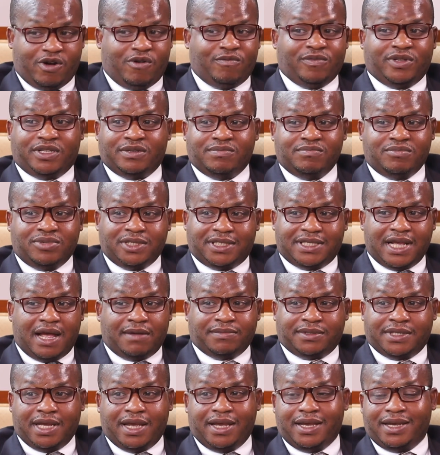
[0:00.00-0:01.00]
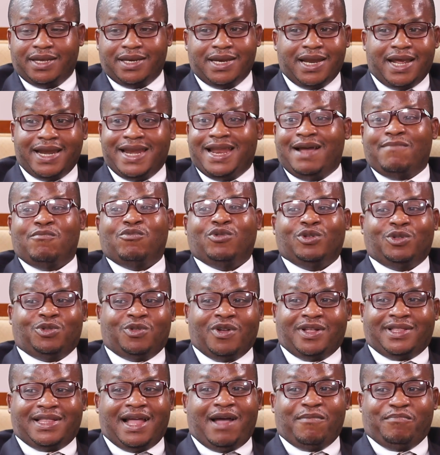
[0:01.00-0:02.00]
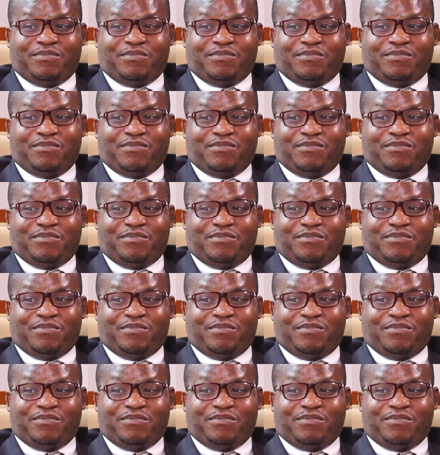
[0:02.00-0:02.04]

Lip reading: I'm saying, and I'm on top